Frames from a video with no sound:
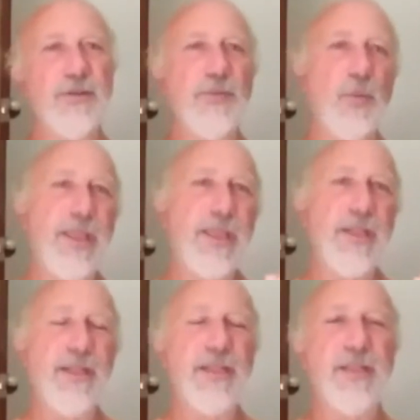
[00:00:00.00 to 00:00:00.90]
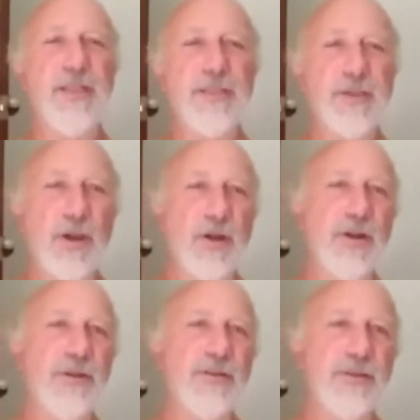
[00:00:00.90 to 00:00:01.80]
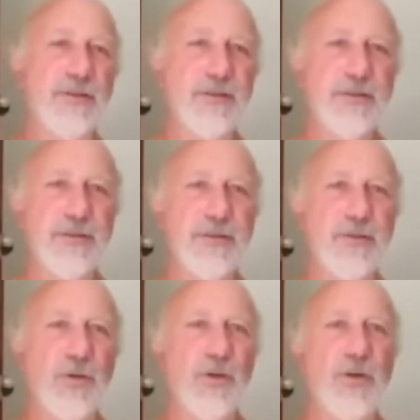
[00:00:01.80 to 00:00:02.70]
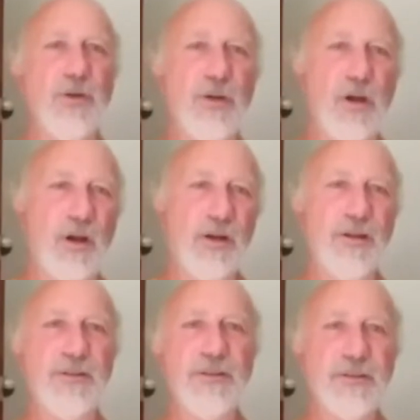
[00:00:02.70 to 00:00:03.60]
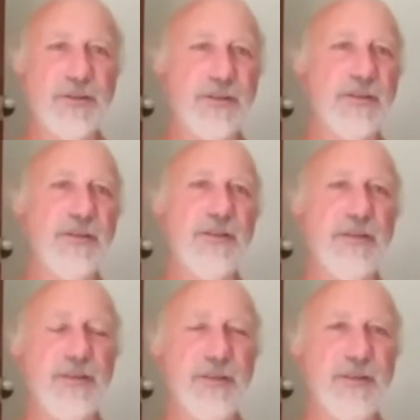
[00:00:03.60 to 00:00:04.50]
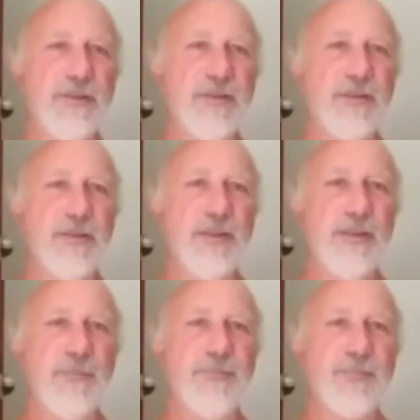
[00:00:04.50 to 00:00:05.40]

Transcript: you know, awakening in its heart or her heart. Okay?